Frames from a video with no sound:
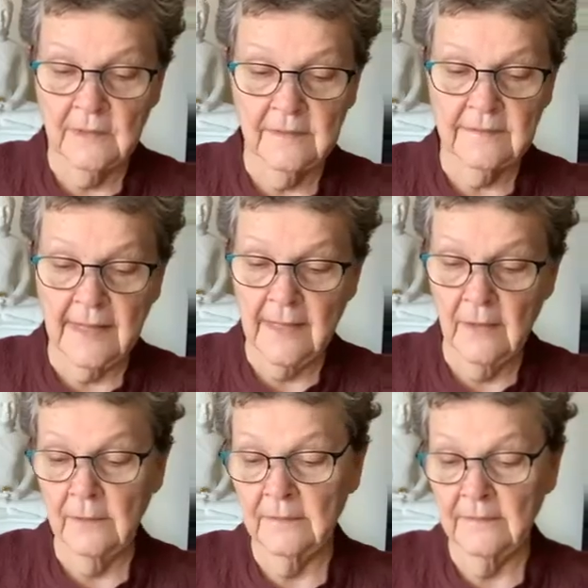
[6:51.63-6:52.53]

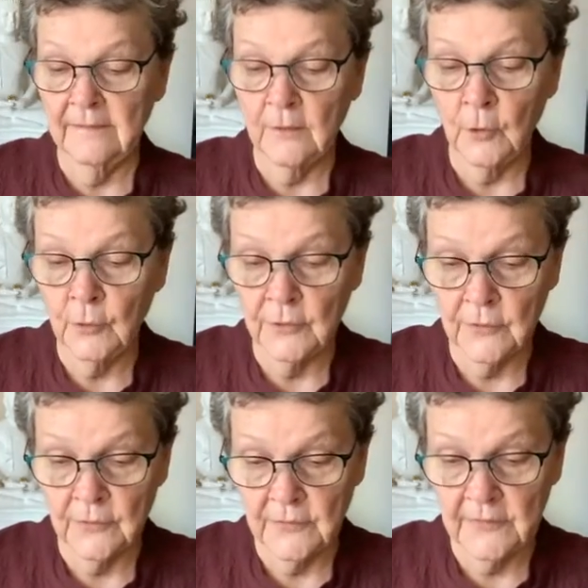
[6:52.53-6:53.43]
sounds,
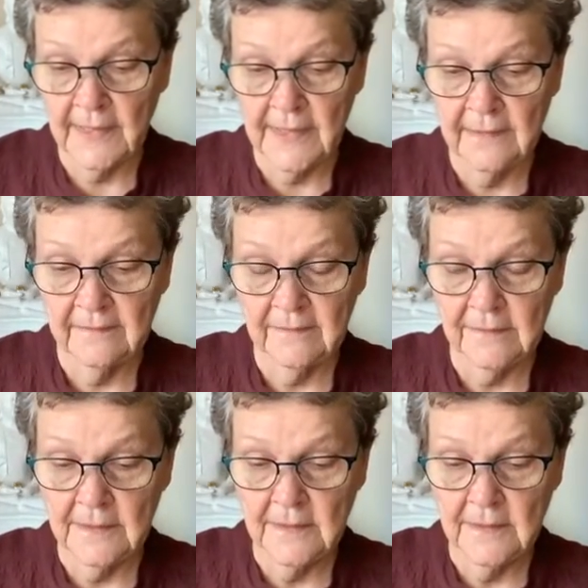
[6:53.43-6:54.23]
odors, taste,